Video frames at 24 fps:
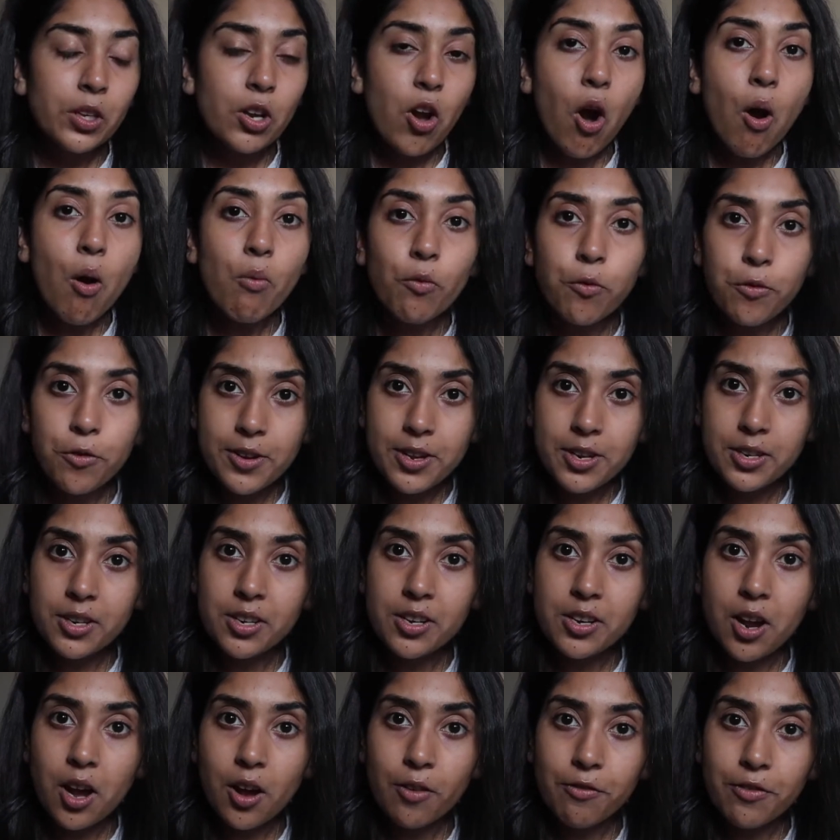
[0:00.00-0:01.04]
confident
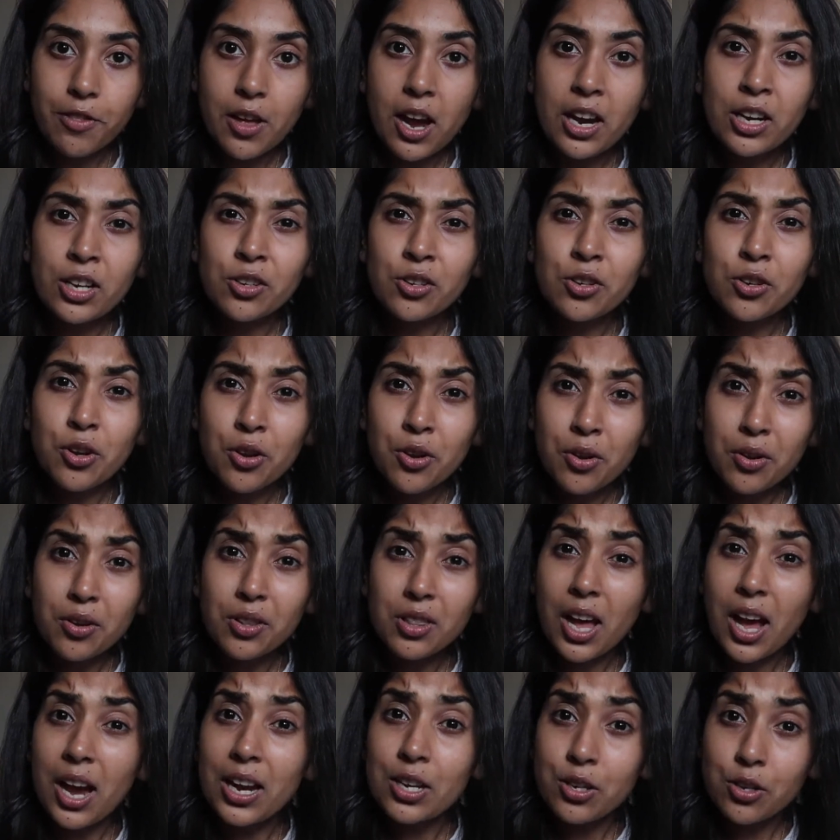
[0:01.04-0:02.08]
enough that I
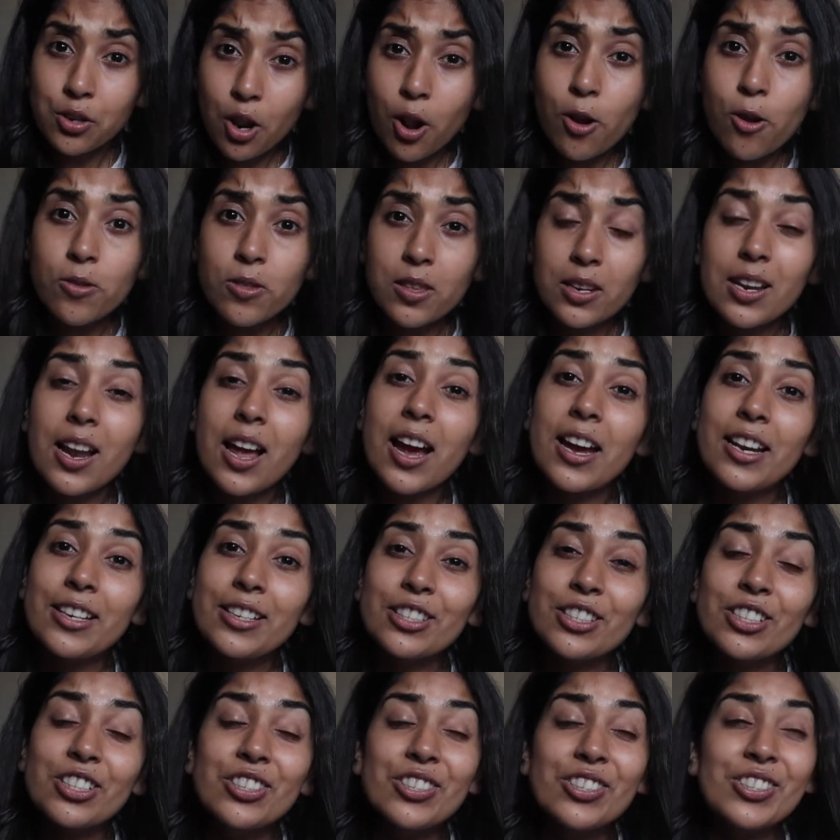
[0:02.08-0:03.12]
know the
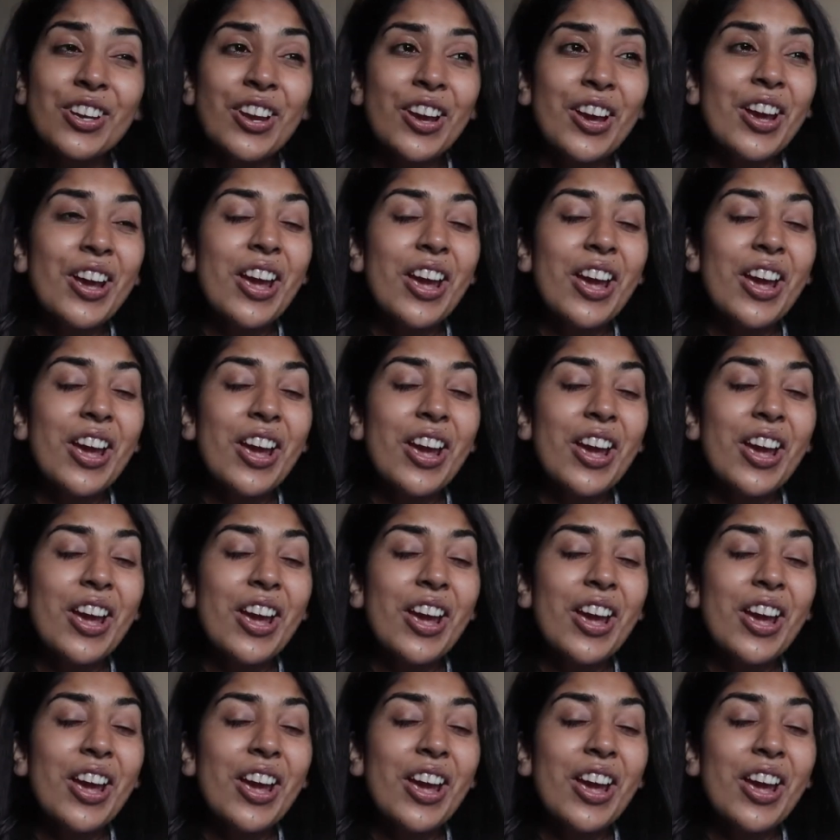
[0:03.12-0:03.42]
lines, because